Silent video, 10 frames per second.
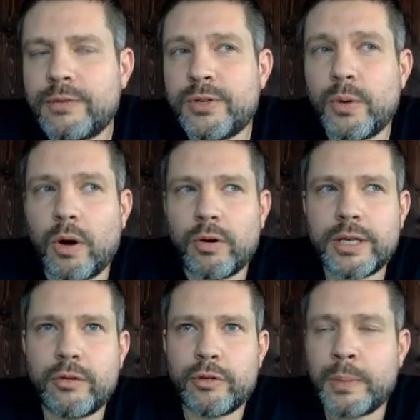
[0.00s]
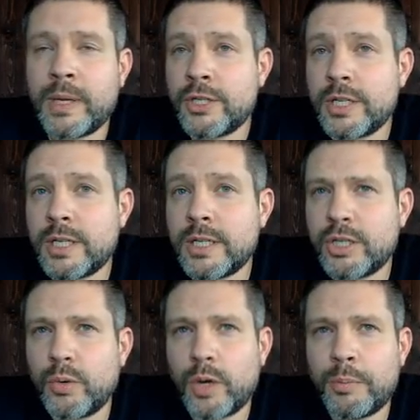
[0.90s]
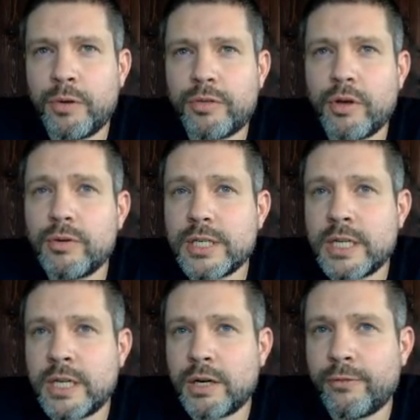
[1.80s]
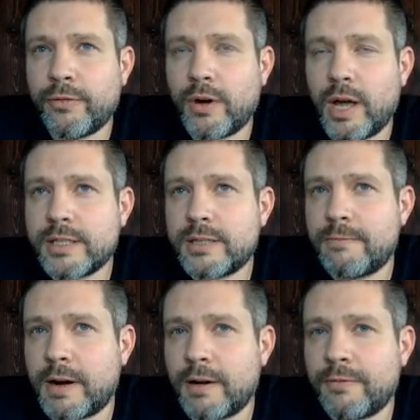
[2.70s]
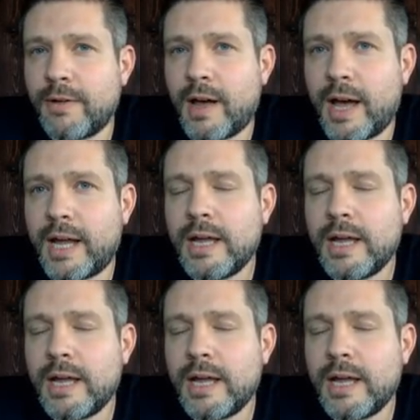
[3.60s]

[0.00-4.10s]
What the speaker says: if you already know the pitches and you want to put those in here for us to verify